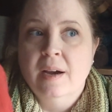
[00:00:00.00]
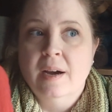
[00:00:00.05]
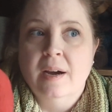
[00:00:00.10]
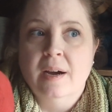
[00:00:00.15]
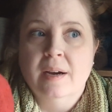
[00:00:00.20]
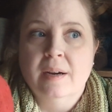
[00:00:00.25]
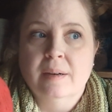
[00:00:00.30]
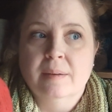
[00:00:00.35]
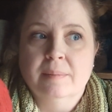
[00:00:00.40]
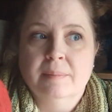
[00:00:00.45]

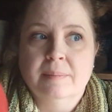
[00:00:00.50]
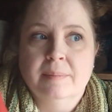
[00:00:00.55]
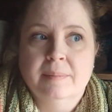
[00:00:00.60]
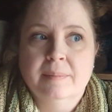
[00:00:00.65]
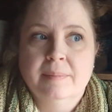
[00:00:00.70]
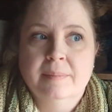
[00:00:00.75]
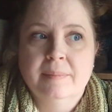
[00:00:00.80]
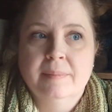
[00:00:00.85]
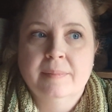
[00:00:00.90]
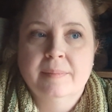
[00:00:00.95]

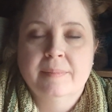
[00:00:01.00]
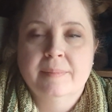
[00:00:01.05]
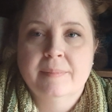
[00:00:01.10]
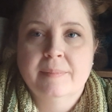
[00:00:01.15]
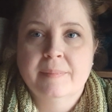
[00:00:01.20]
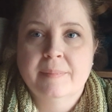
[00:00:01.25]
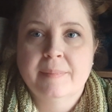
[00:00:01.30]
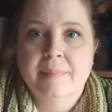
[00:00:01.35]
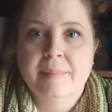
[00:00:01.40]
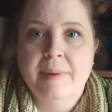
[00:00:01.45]

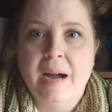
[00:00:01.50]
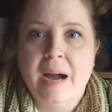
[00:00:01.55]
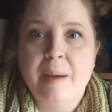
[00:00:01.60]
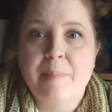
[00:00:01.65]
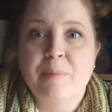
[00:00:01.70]
I